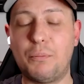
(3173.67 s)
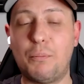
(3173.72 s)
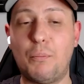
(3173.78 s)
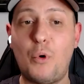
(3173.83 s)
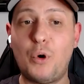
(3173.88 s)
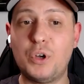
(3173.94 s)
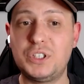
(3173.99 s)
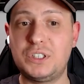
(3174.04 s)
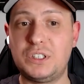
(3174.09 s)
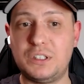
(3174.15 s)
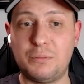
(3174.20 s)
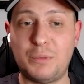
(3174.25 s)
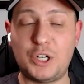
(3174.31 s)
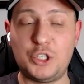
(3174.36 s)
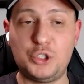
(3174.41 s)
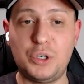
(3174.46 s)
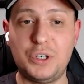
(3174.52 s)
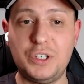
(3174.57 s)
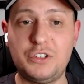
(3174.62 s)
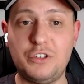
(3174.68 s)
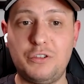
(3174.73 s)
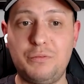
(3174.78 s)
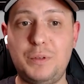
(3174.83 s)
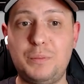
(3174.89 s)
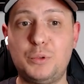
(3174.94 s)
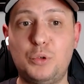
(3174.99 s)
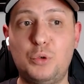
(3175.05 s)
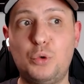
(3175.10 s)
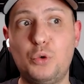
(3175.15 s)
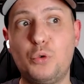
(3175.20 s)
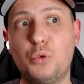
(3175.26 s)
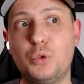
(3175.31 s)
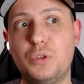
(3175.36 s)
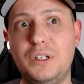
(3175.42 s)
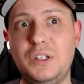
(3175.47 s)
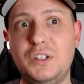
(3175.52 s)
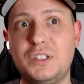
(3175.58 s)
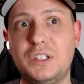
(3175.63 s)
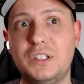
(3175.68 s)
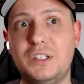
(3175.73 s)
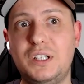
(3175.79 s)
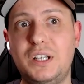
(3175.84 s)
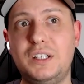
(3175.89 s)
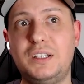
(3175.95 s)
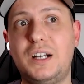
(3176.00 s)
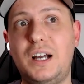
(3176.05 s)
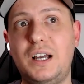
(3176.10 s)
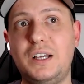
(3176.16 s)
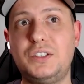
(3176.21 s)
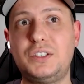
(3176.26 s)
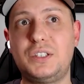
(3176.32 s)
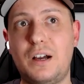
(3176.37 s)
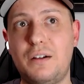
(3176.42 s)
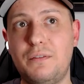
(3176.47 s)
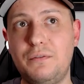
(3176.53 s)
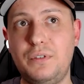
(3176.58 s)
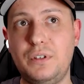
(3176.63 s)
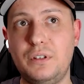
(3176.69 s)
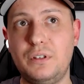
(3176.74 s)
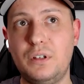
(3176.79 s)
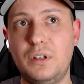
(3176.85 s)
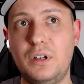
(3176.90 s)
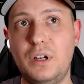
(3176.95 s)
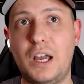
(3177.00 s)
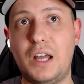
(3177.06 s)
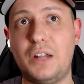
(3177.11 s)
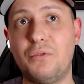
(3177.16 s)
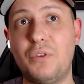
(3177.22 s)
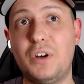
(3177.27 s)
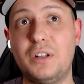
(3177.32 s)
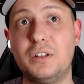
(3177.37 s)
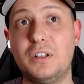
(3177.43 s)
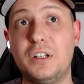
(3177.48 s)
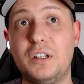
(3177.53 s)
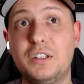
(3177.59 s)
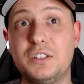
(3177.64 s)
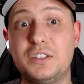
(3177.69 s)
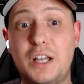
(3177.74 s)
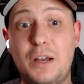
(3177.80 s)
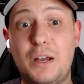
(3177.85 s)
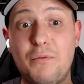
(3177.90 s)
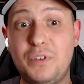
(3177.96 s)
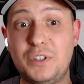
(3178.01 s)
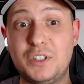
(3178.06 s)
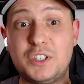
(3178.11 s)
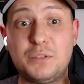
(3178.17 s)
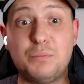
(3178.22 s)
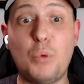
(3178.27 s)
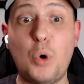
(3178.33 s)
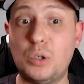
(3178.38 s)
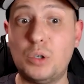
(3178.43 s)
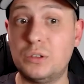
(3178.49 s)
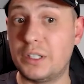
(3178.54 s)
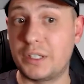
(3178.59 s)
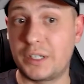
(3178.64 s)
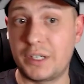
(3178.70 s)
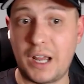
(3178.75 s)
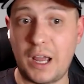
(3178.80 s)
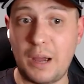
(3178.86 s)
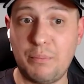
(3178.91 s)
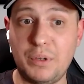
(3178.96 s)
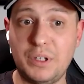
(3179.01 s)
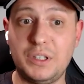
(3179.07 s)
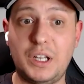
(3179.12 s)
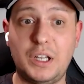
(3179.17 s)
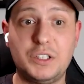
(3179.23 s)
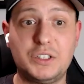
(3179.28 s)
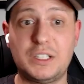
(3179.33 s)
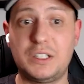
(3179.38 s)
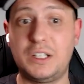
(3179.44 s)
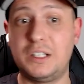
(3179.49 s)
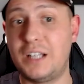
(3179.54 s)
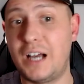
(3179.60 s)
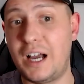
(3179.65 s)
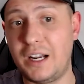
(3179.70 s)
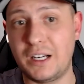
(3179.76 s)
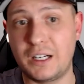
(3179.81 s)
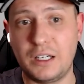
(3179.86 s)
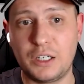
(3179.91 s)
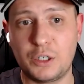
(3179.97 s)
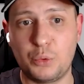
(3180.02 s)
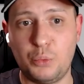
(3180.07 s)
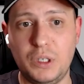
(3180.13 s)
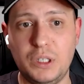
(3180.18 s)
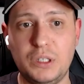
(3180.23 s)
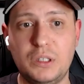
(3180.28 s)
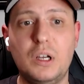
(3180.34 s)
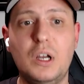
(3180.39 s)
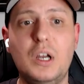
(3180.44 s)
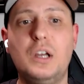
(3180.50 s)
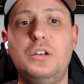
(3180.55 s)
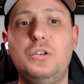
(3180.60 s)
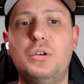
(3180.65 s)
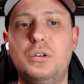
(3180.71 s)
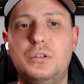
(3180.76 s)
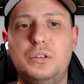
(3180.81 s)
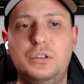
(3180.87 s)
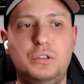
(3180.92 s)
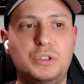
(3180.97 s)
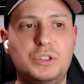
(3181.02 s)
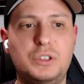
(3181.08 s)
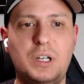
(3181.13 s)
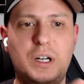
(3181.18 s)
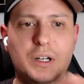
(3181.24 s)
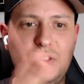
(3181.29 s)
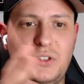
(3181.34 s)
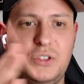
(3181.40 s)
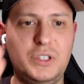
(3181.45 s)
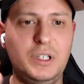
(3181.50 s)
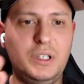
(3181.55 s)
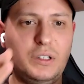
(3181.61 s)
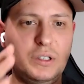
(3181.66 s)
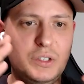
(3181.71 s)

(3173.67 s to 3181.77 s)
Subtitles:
most majority of people who would listen, they try something, and when something smaller happened, they directly quit. You start seeing